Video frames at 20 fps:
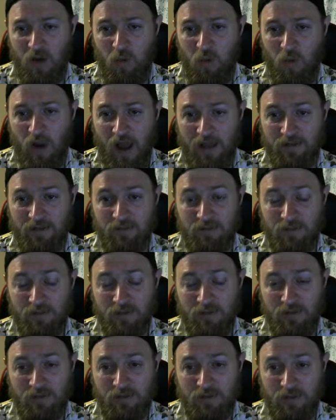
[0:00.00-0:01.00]
What I
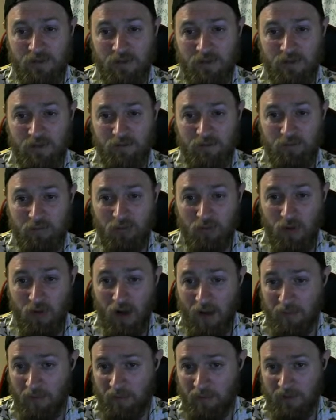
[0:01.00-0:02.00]

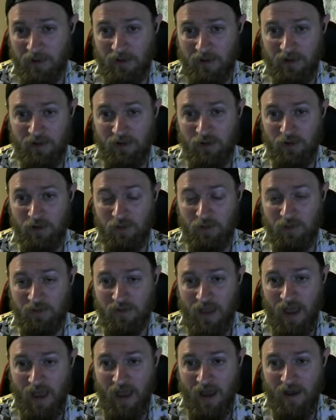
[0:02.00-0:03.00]
probably need to do is
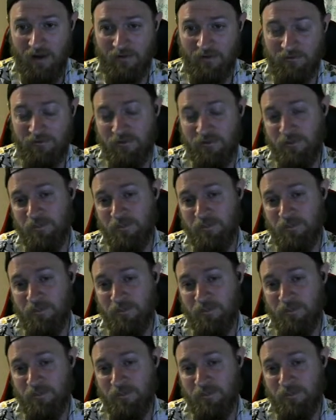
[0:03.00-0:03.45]
have,